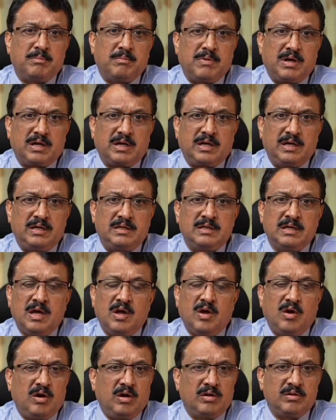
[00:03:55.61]
market
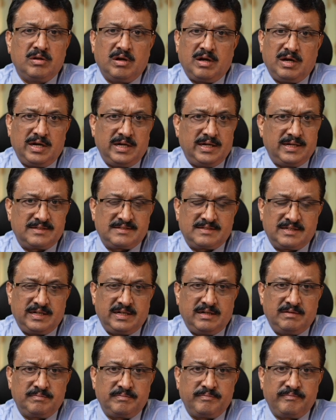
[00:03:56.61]
on the higher
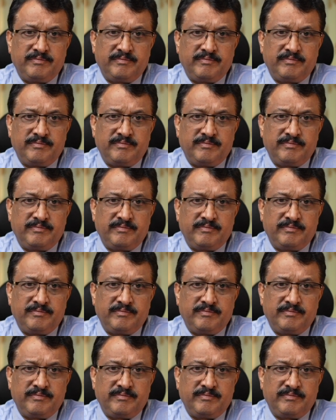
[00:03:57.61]
side.